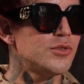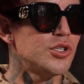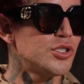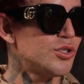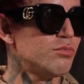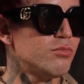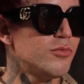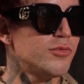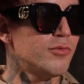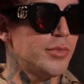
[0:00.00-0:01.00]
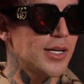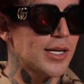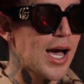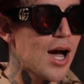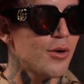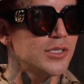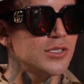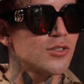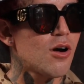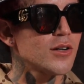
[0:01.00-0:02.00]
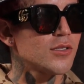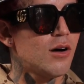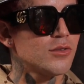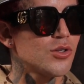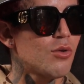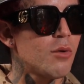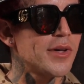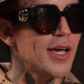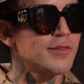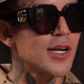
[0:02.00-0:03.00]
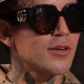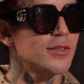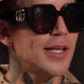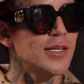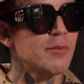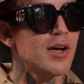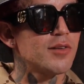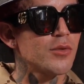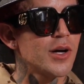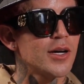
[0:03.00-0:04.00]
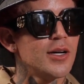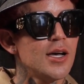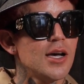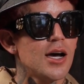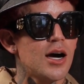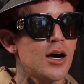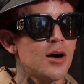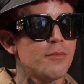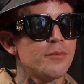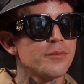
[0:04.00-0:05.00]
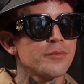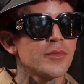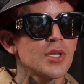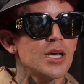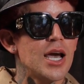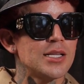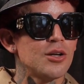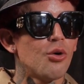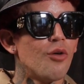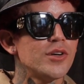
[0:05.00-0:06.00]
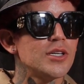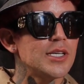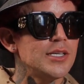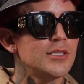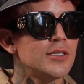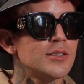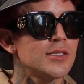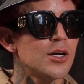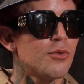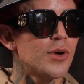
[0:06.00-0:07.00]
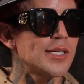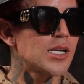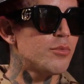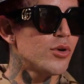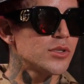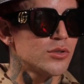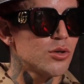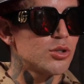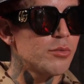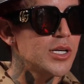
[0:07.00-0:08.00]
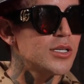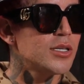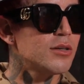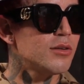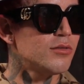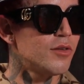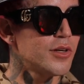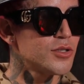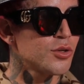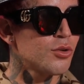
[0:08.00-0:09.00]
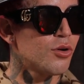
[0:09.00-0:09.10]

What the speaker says: just to be like, how are these dogs also well behaved? And I could take them everywhere. And then over the years, when I started posting on social media, the videos